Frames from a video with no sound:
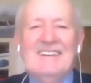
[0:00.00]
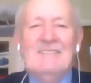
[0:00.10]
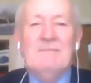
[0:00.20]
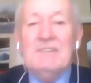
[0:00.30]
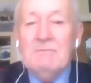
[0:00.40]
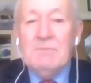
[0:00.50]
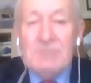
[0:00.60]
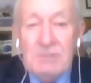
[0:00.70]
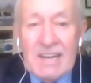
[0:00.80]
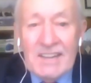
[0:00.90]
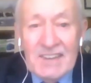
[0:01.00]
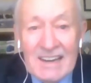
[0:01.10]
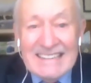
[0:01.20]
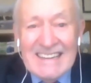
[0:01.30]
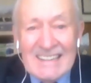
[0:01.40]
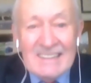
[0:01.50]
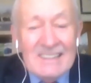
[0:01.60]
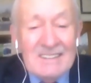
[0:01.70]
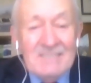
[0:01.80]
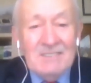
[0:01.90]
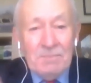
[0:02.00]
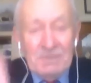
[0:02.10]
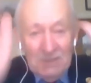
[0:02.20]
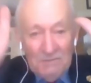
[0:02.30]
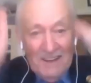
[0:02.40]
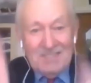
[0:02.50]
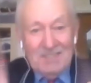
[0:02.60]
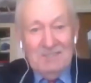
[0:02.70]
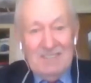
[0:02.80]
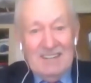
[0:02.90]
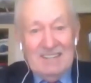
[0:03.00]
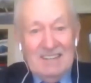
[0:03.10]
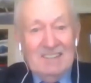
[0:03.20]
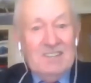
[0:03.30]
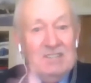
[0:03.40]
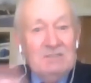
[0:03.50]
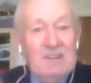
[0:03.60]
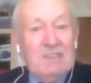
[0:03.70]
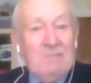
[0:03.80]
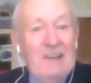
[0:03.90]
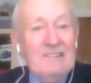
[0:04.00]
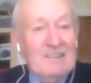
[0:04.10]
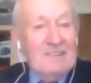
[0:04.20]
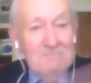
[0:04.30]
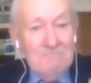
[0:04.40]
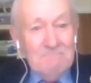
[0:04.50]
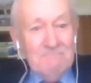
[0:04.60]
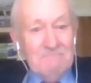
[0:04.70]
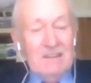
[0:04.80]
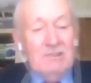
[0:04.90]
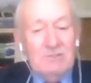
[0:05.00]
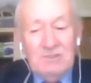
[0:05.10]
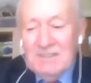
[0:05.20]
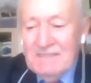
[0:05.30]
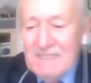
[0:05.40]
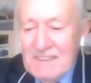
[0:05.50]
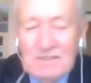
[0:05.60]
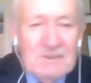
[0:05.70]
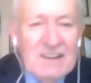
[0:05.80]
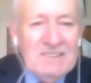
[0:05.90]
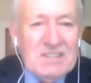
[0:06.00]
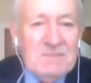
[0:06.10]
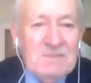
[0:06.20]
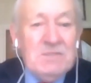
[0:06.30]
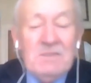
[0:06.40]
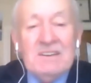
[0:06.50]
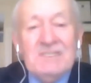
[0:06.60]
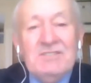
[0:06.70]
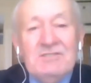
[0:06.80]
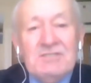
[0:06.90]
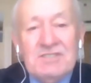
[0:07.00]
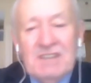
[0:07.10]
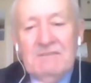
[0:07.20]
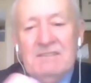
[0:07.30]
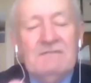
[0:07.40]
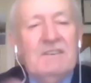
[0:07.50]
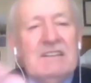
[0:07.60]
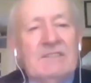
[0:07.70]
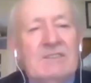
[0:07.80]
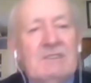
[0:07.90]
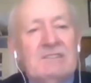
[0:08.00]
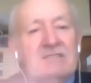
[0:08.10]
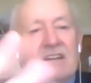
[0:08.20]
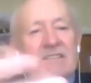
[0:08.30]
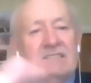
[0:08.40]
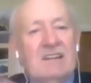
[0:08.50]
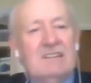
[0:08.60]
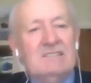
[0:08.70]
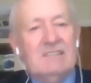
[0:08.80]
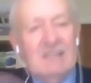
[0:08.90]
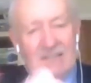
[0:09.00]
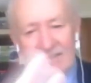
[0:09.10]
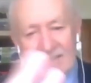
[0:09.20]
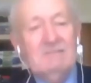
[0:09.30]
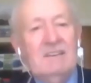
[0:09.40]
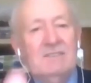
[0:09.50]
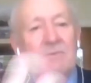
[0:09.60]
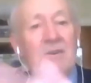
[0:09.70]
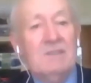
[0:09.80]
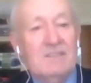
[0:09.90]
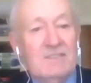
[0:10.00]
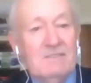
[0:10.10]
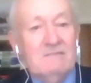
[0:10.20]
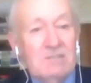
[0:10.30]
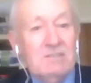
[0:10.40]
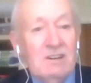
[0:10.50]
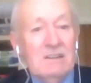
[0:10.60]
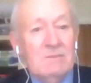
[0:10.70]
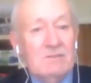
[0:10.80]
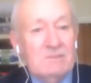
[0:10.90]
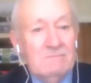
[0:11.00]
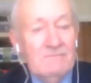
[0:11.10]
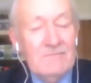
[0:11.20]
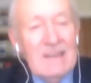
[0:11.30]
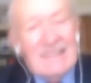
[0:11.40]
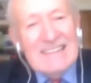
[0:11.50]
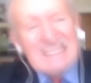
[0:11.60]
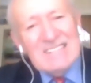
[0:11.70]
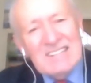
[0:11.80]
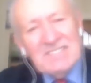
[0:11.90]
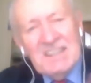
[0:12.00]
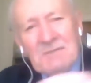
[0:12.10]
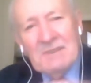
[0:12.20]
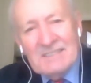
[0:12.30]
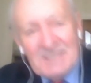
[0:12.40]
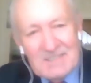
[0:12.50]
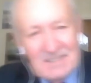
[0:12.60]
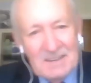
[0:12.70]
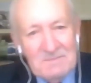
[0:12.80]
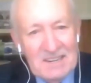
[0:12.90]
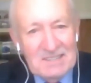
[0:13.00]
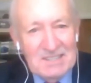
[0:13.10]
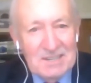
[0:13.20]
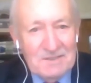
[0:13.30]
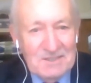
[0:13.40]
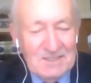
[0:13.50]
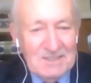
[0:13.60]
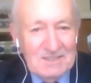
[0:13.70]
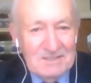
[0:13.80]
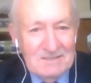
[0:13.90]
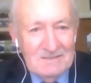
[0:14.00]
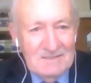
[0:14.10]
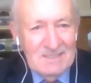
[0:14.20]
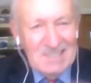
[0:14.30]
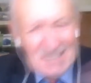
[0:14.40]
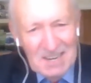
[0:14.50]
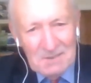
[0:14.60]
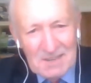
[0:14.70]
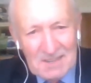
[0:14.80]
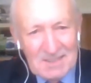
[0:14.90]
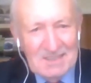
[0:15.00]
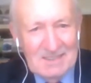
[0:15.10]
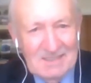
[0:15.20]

But you get the idea. You write down the ideas and you expand on them. You don't even have to write a speech because you just have it in front of you as words. Just talk about them. It's the sequence that makes the difference. The sequence.